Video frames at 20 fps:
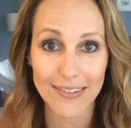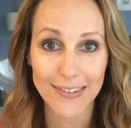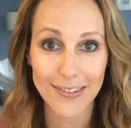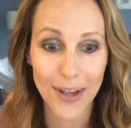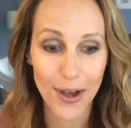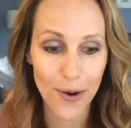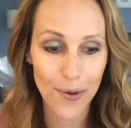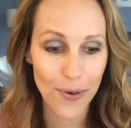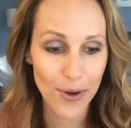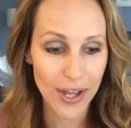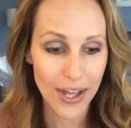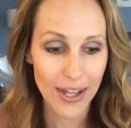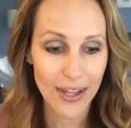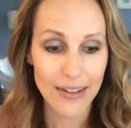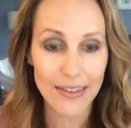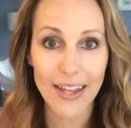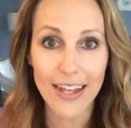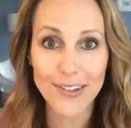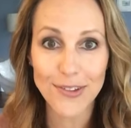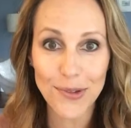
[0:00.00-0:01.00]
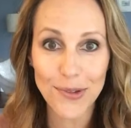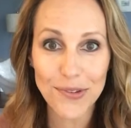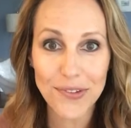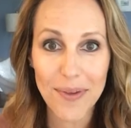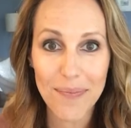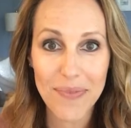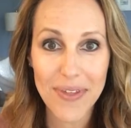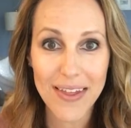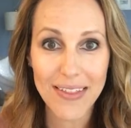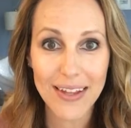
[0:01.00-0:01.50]
So let's use
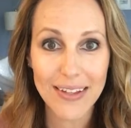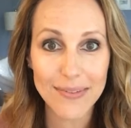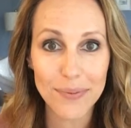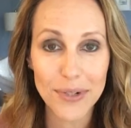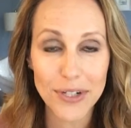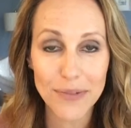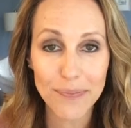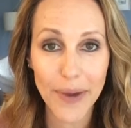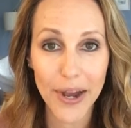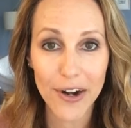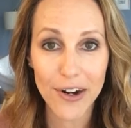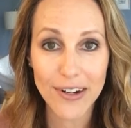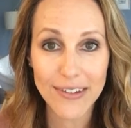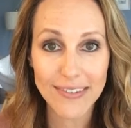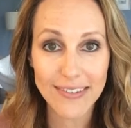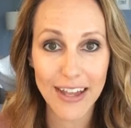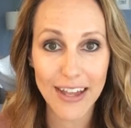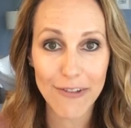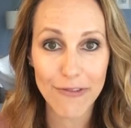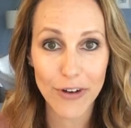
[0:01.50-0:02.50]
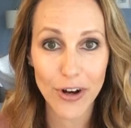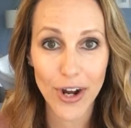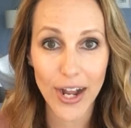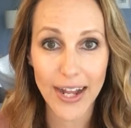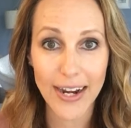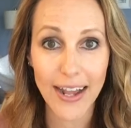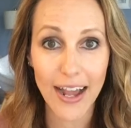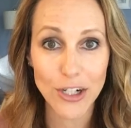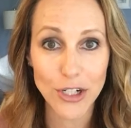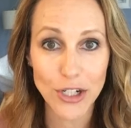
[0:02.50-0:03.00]
something that's much better and safer,
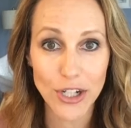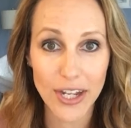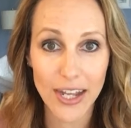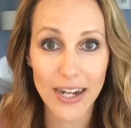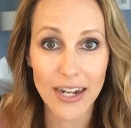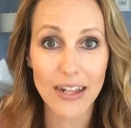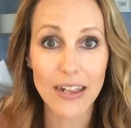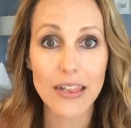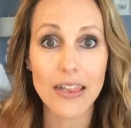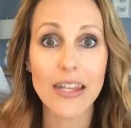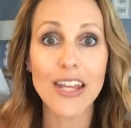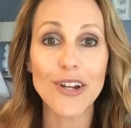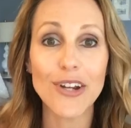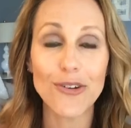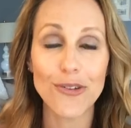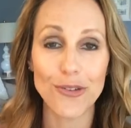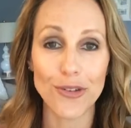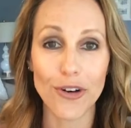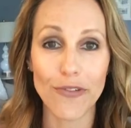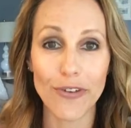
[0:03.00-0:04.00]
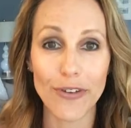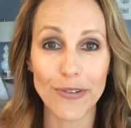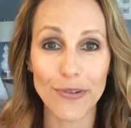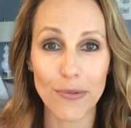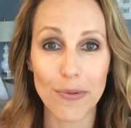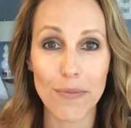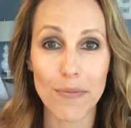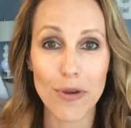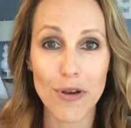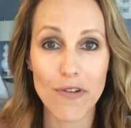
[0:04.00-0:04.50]
and actually going to clean your surface and
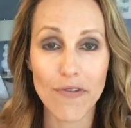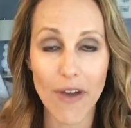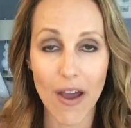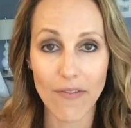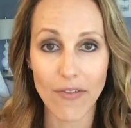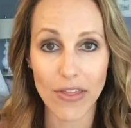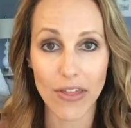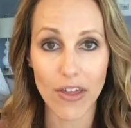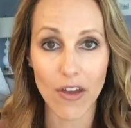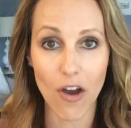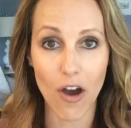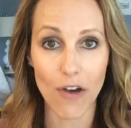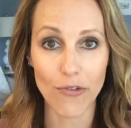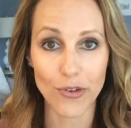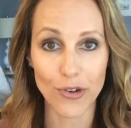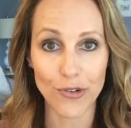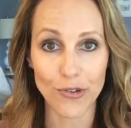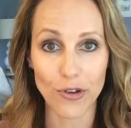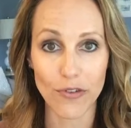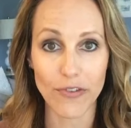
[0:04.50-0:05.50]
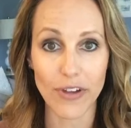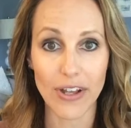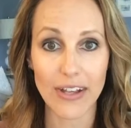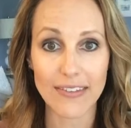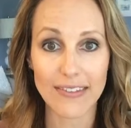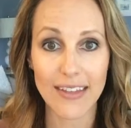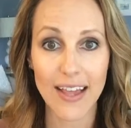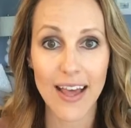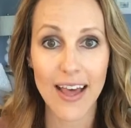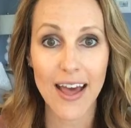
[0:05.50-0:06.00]
remove everything off your
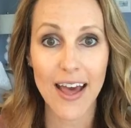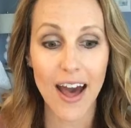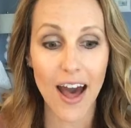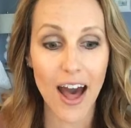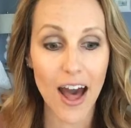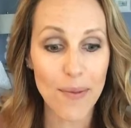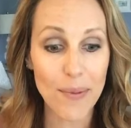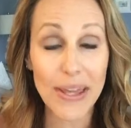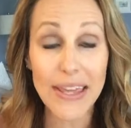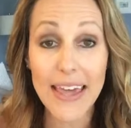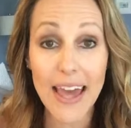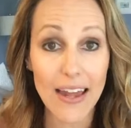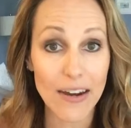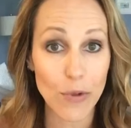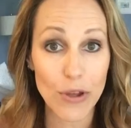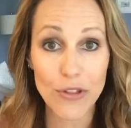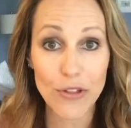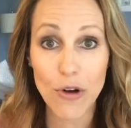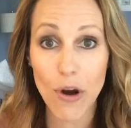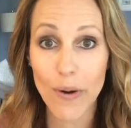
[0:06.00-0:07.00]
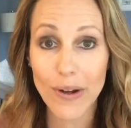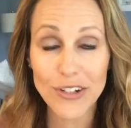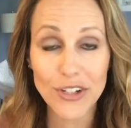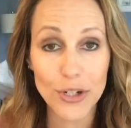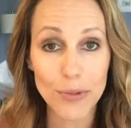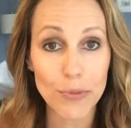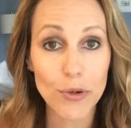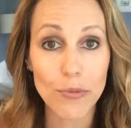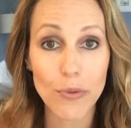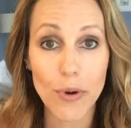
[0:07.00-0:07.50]
surface. Again, with Norwex,
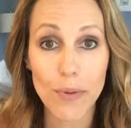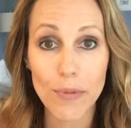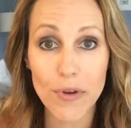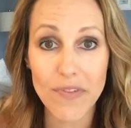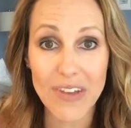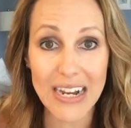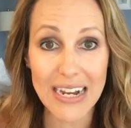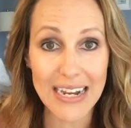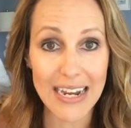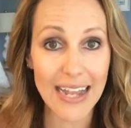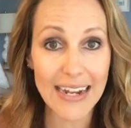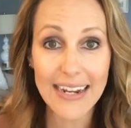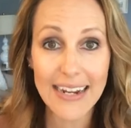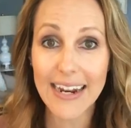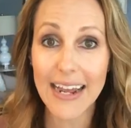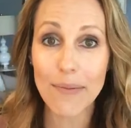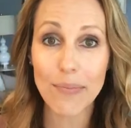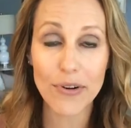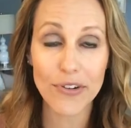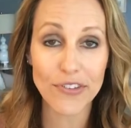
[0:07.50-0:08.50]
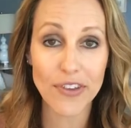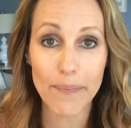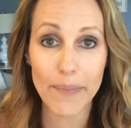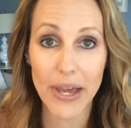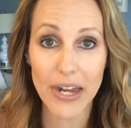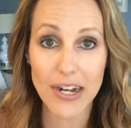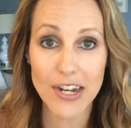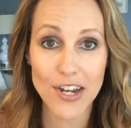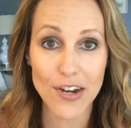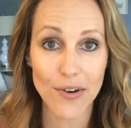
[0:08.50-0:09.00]
you're removing 99%
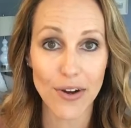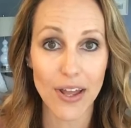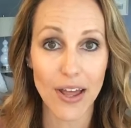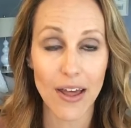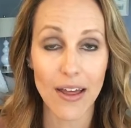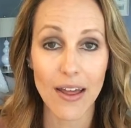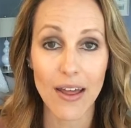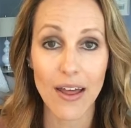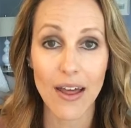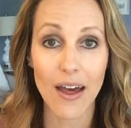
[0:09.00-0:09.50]
bacteria.